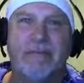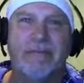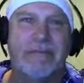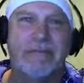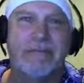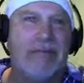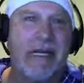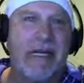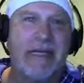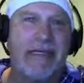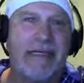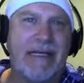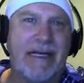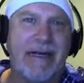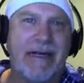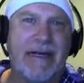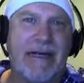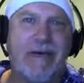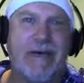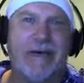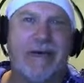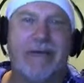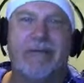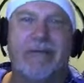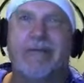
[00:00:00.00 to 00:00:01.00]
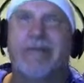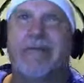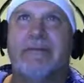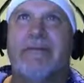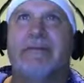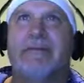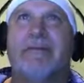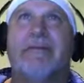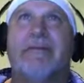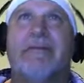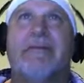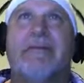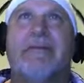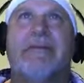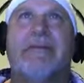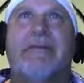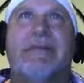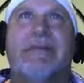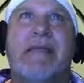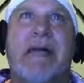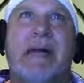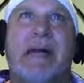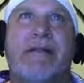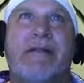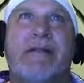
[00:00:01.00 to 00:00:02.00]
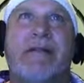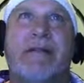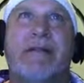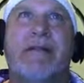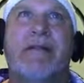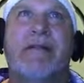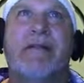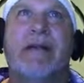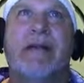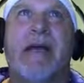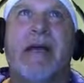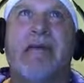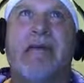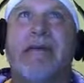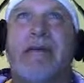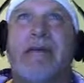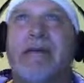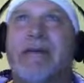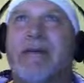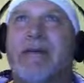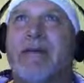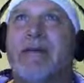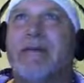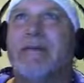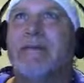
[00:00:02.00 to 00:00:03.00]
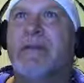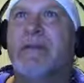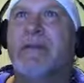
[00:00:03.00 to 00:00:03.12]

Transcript: It's identical. It's absolutely identical.